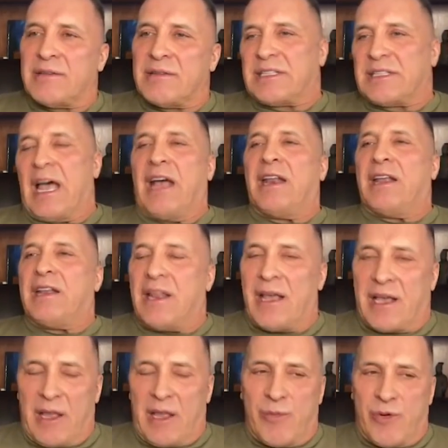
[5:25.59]
study that
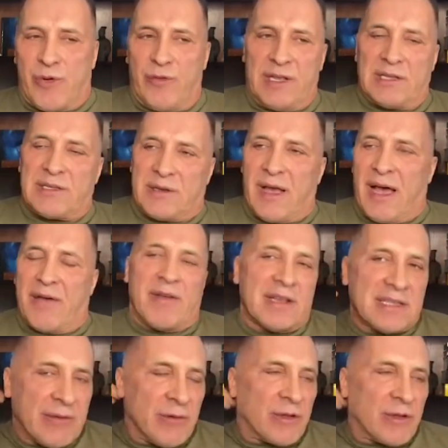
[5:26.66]
I can prove this.
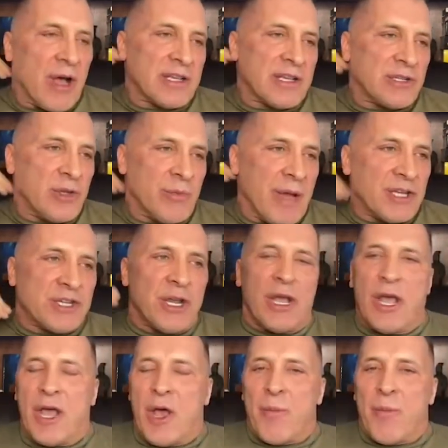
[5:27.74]
Obviously, it would cost too much.